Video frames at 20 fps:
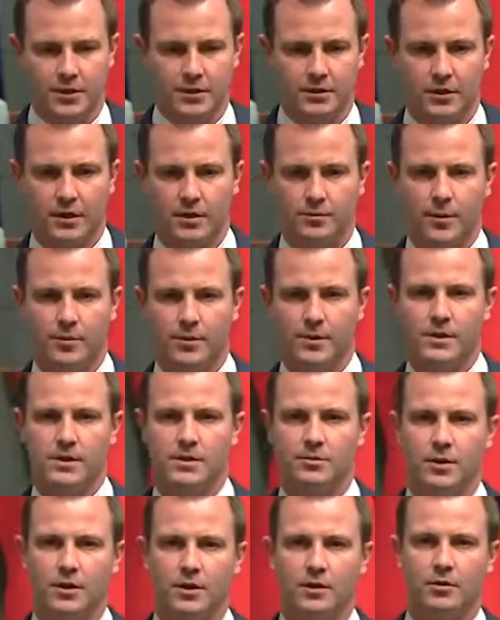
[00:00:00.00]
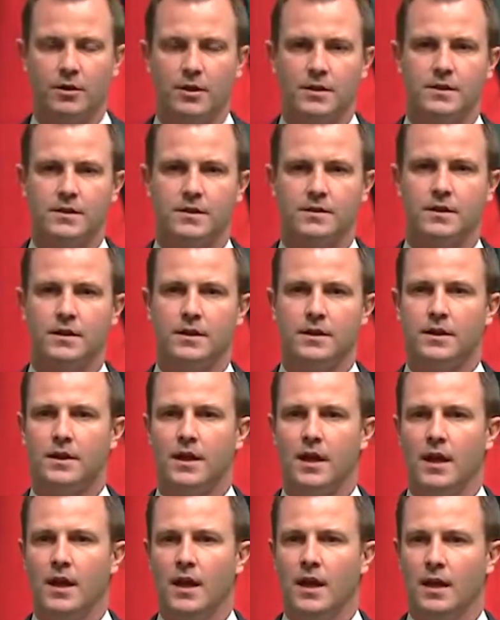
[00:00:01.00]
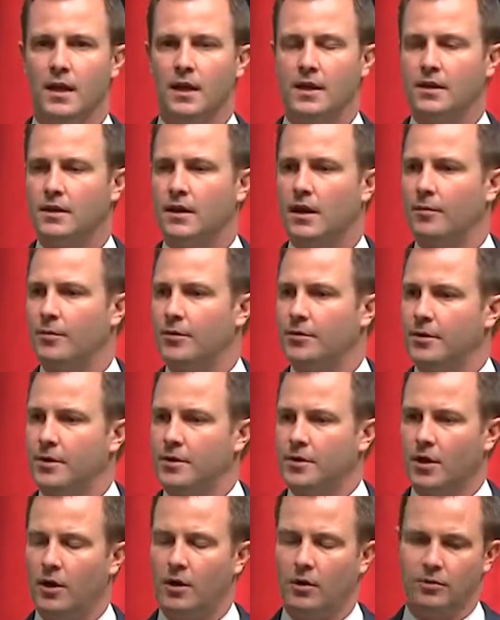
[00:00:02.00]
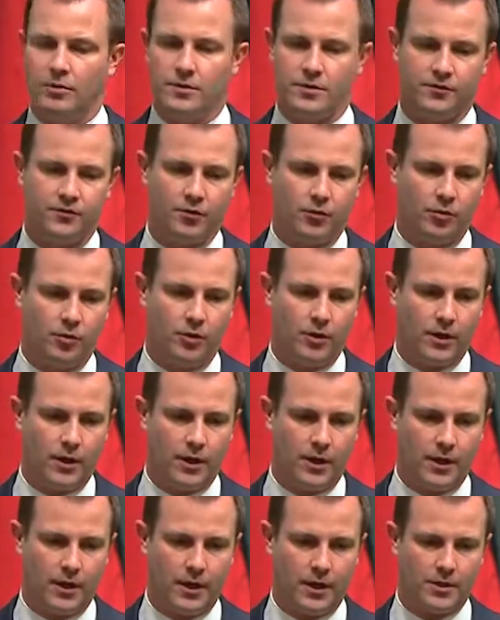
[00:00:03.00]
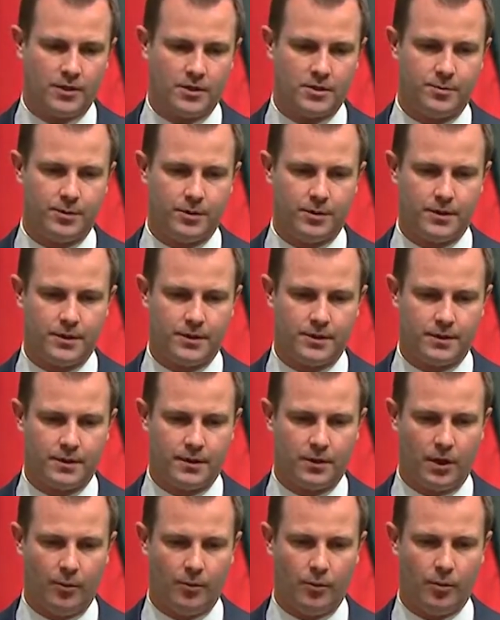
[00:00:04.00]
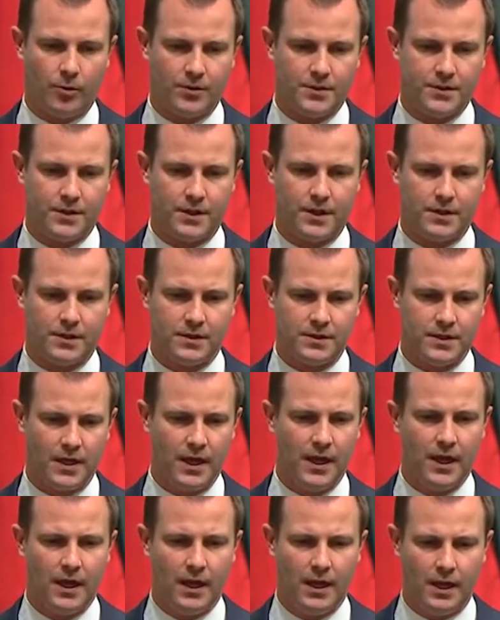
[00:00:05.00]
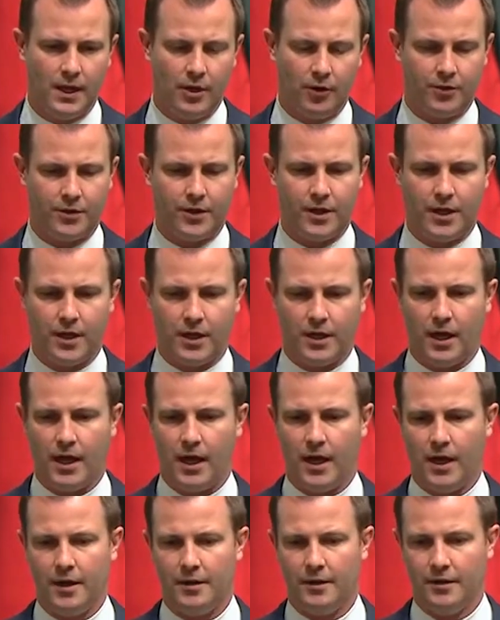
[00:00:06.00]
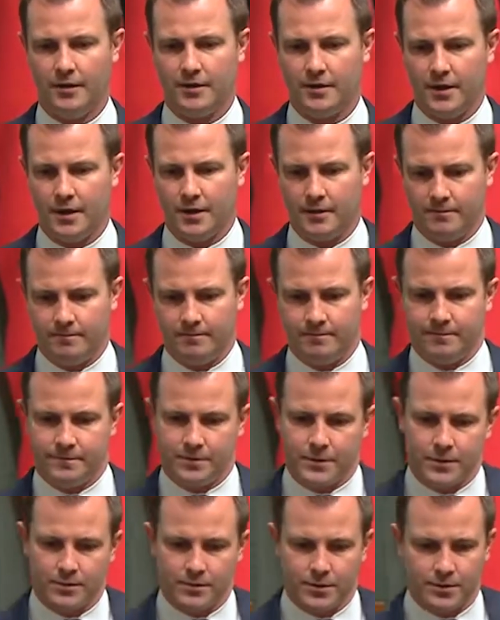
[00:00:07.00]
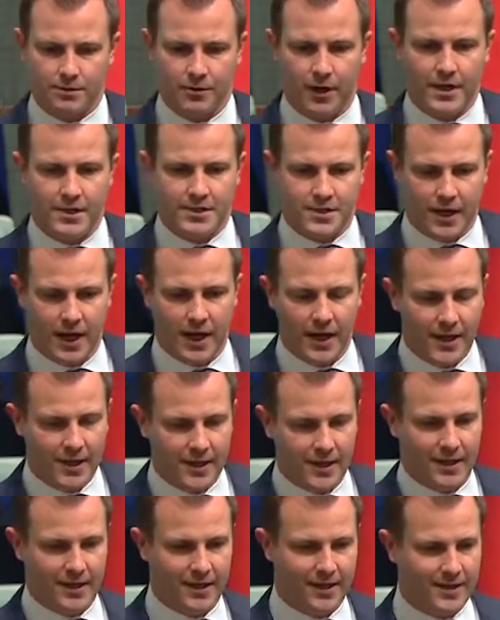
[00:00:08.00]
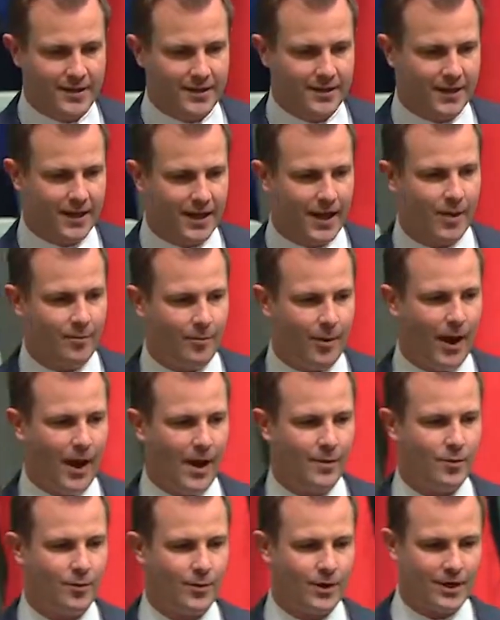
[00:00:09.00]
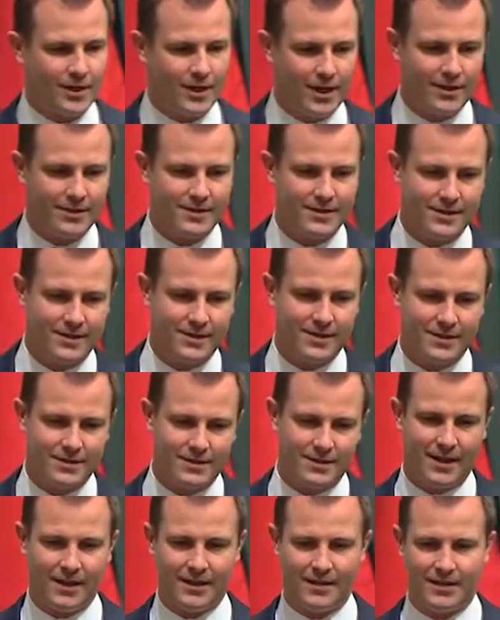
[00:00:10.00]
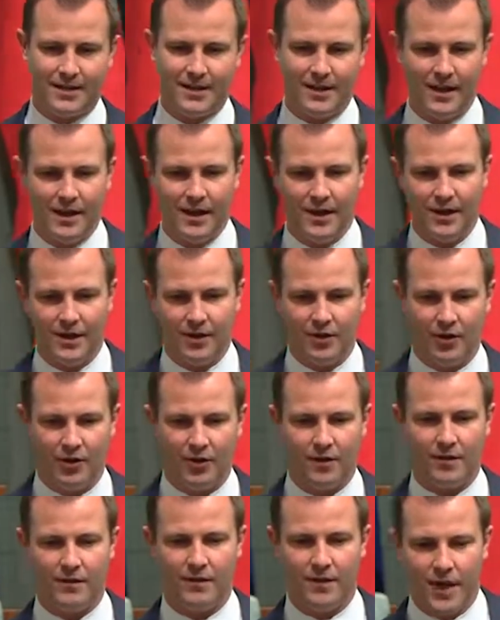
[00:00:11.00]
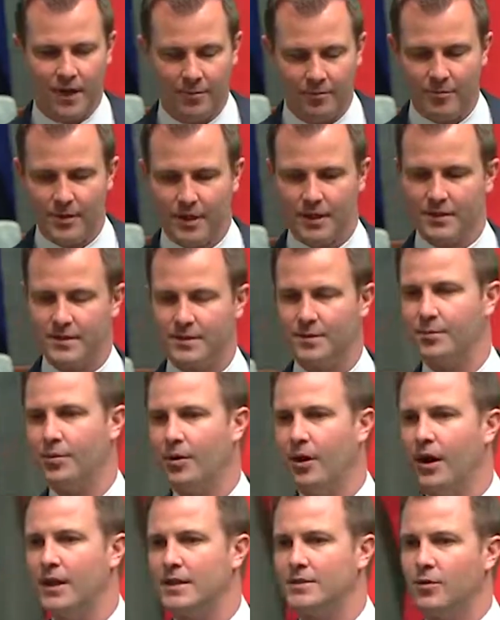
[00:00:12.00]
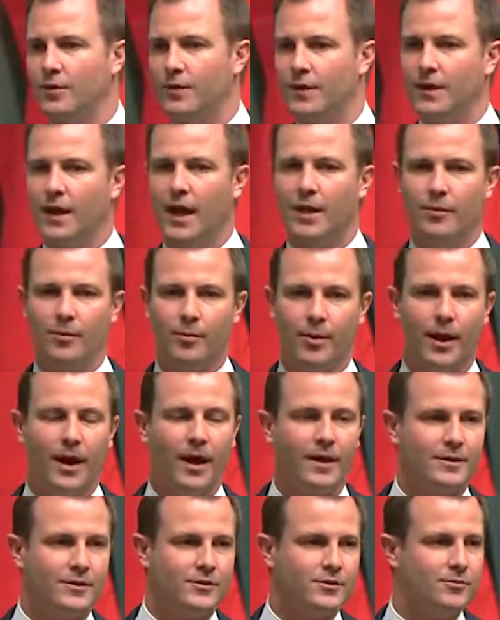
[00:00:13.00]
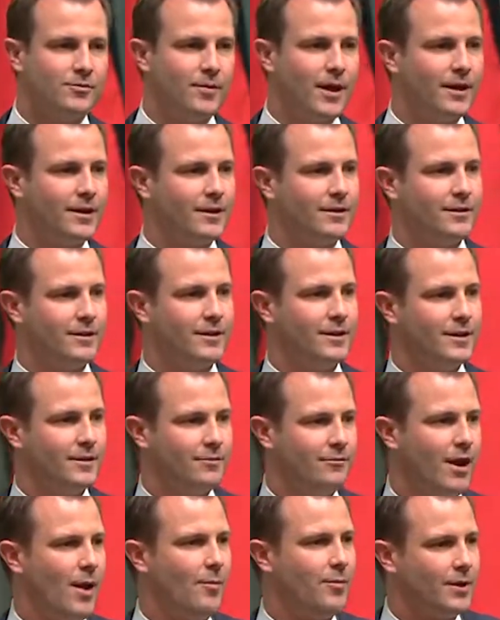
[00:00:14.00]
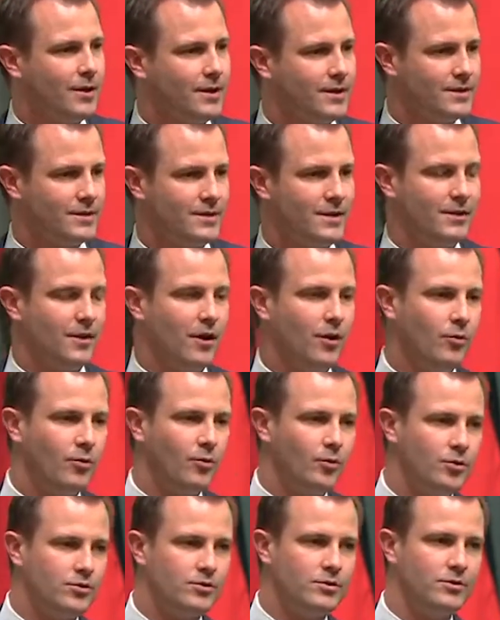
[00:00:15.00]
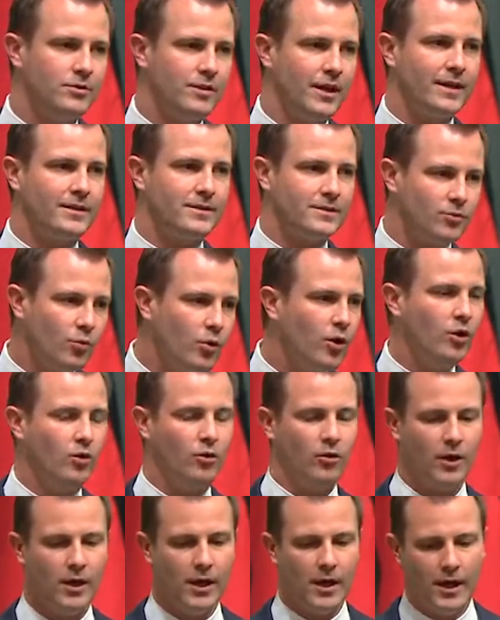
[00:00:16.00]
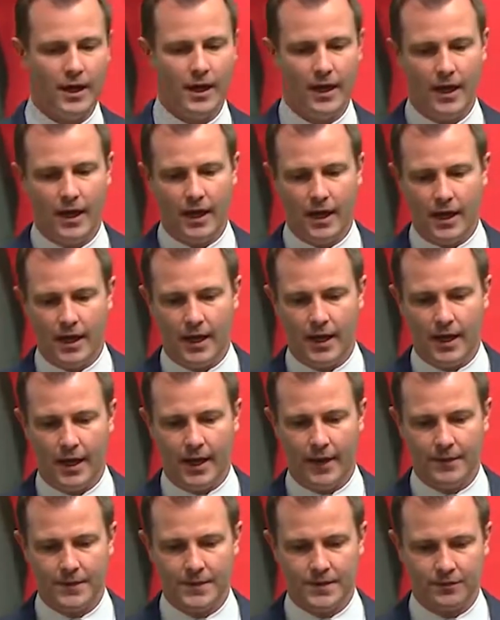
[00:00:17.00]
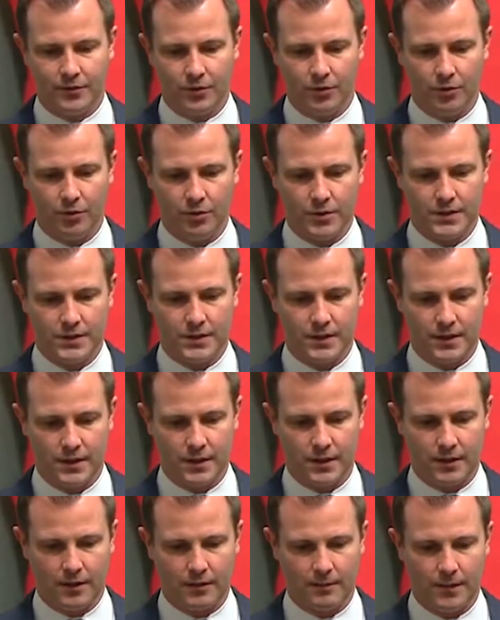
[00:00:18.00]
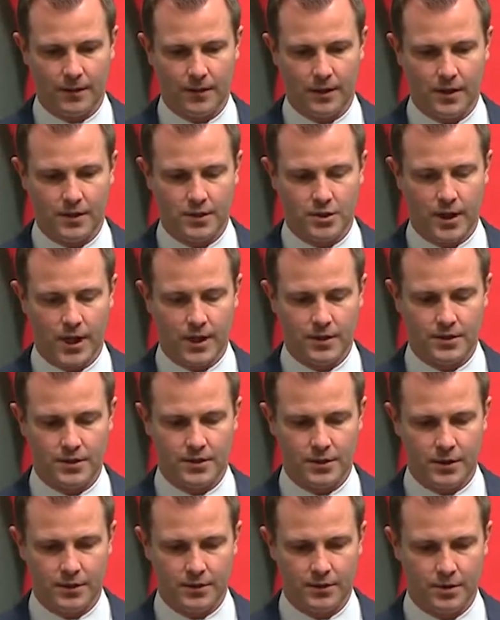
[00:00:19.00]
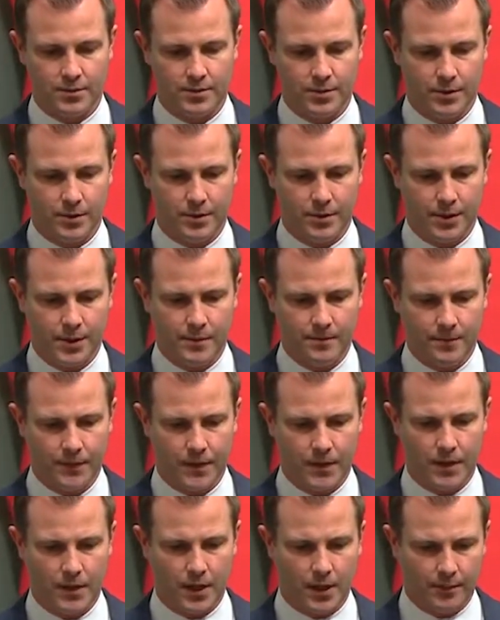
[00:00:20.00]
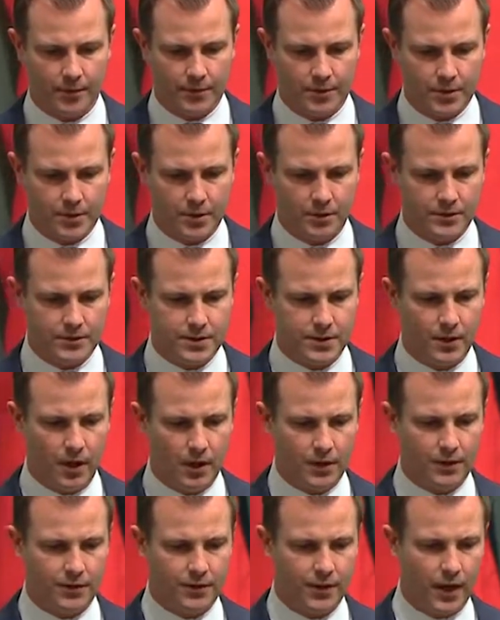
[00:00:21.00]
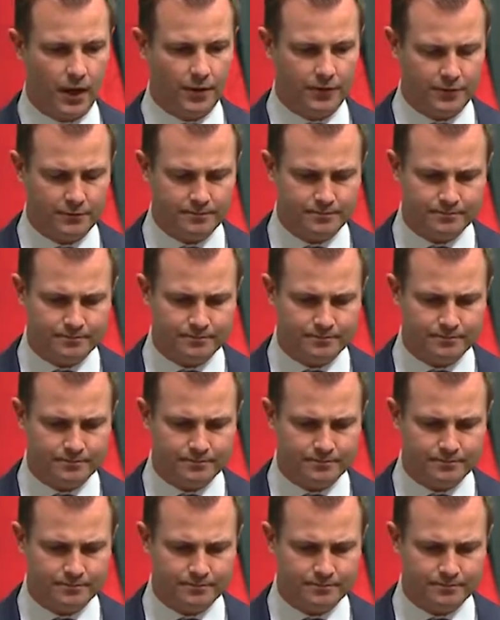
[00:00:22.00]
commitment to increase the income thresholds for eligibility to the Commonwealth Seniors Healthcare Card. And it was a great day in the campaign when we announced this, and not that big a surprise when the Labor Party dramatically and rapidly said, "Oh, well, we'll do that as well." And this, of course, it changes the eligibility income thresholds to $90,000